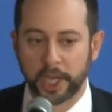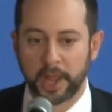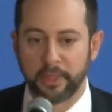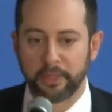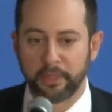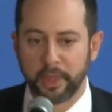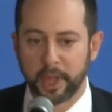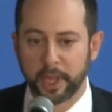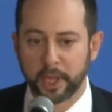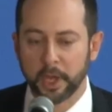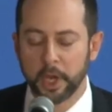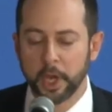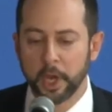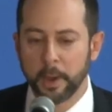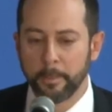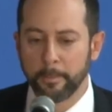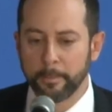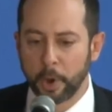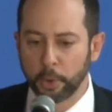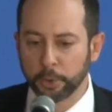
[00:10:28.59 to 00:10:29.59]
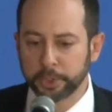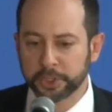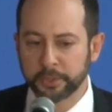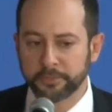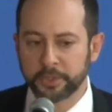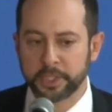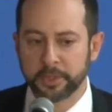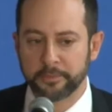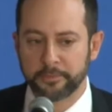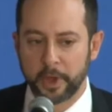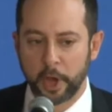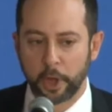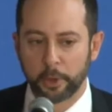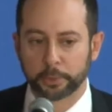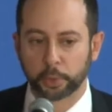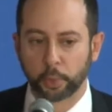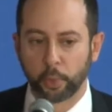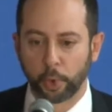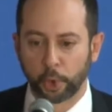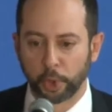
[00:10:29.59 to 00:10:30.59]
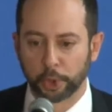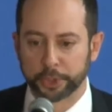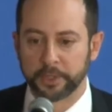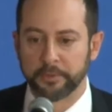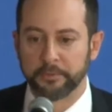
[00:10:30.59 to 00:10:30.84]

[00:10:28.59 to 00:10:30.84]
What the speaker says: And I think most of the developed world